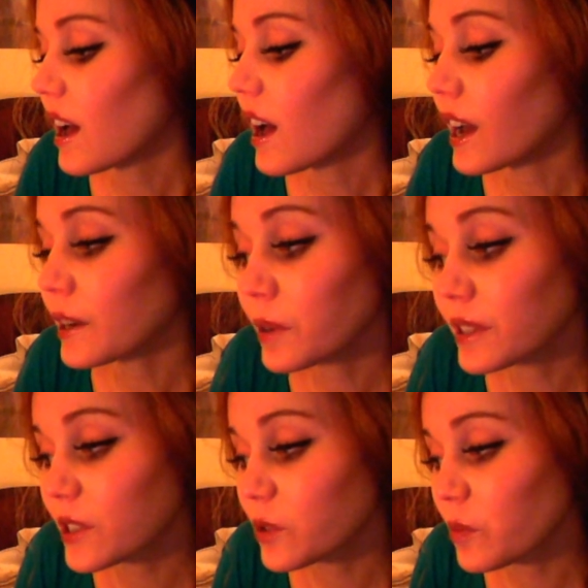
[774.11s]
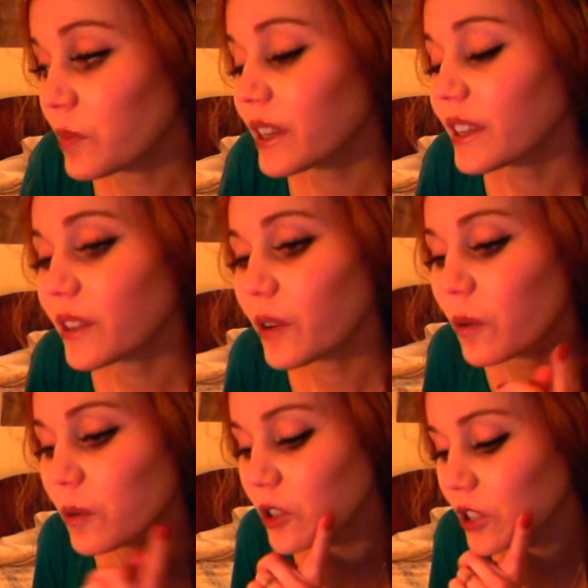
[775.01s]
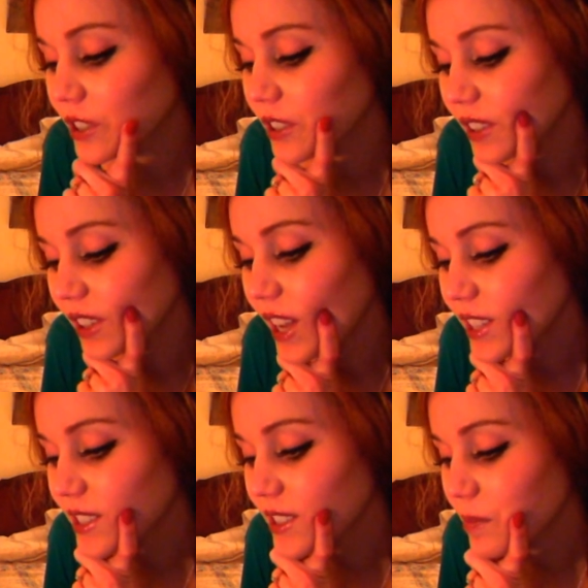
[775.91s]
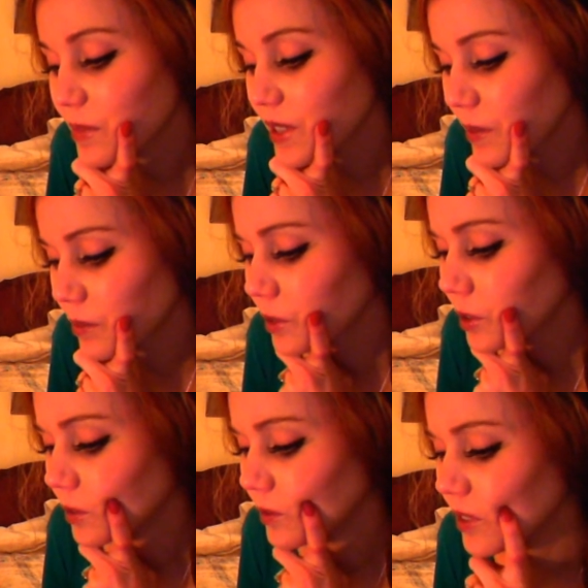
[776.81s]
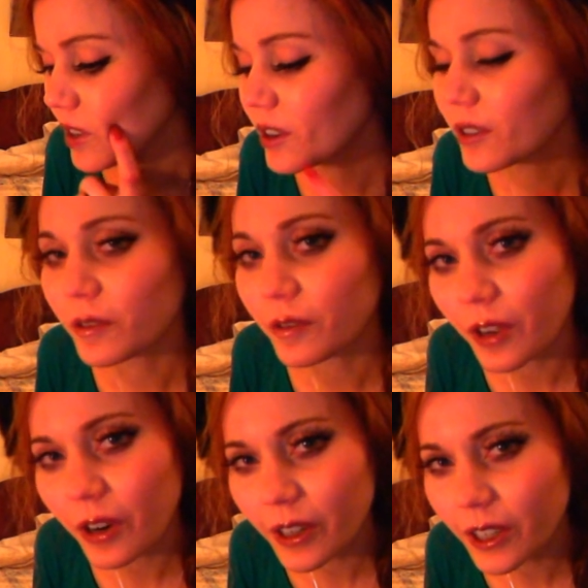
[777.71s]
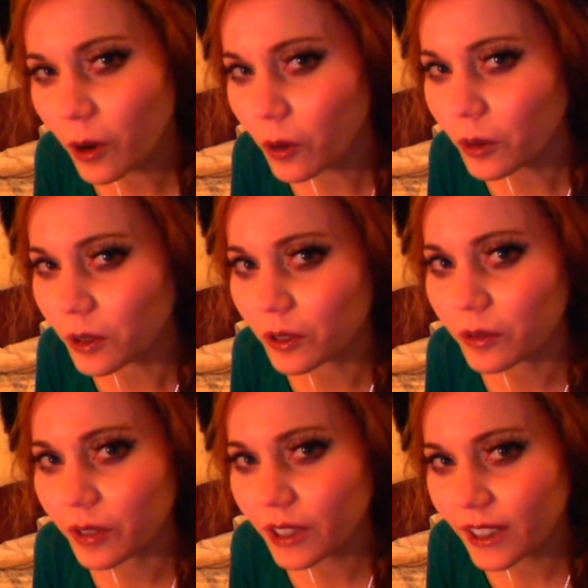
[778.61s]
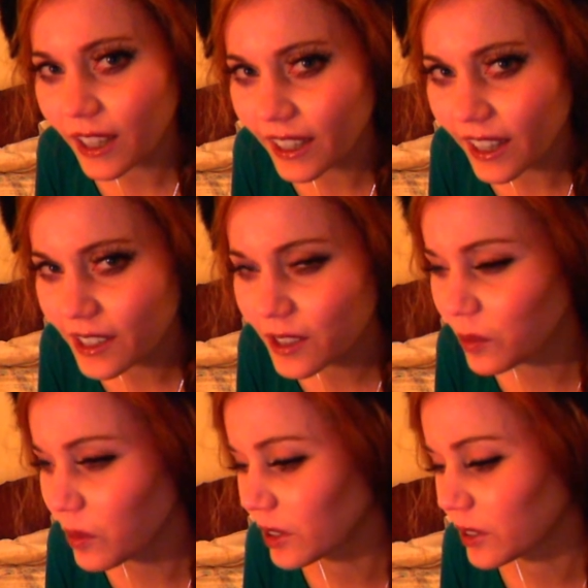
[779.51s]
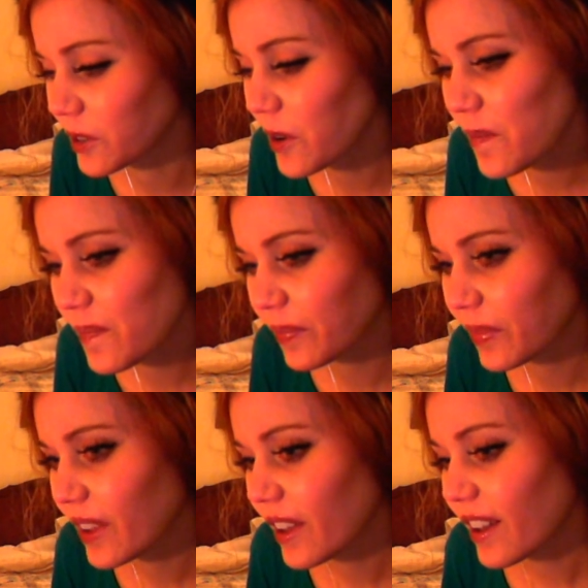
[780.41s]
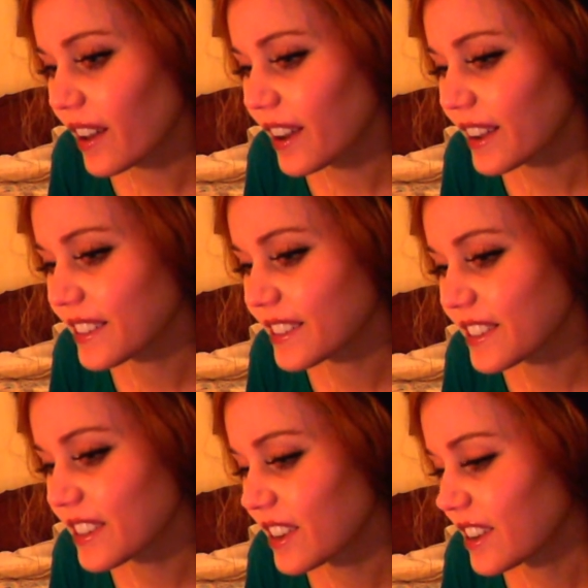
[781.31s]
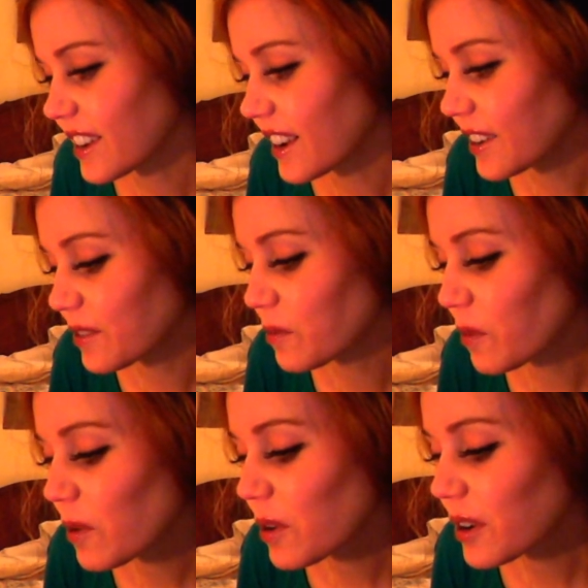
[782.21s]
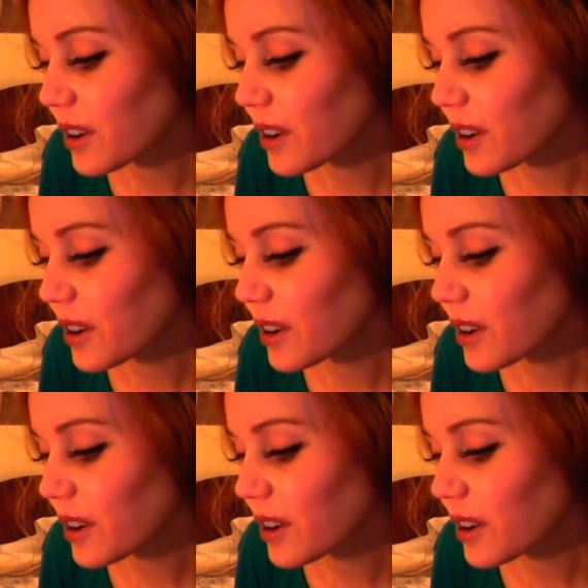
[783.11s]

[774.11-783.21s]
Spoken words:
I went swimming in the ocean last September. Very cold, felt like ice water, and I wore